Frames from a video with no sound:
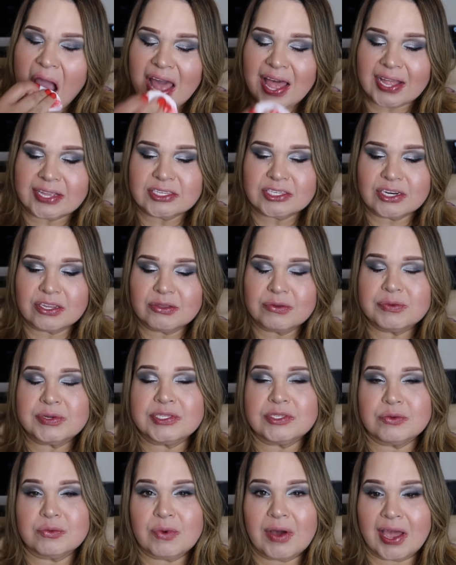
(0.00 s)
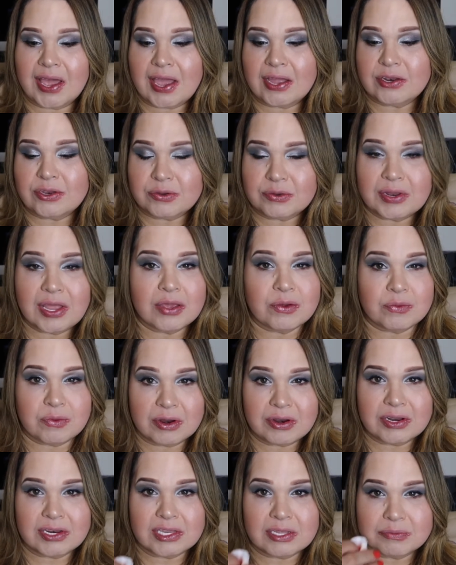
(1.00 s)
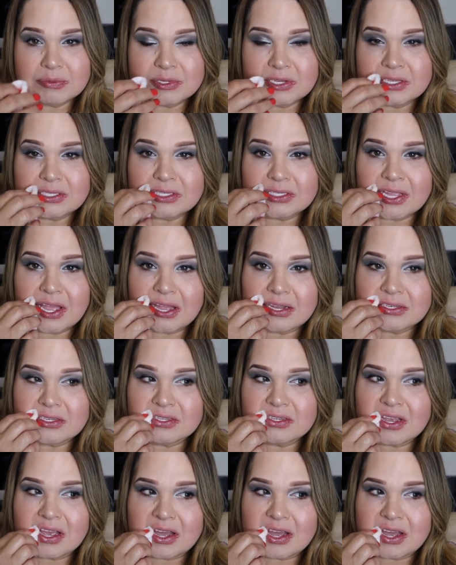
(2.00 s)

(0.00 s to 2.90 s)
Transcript: That's another reason why I do like wearing lipsticks that,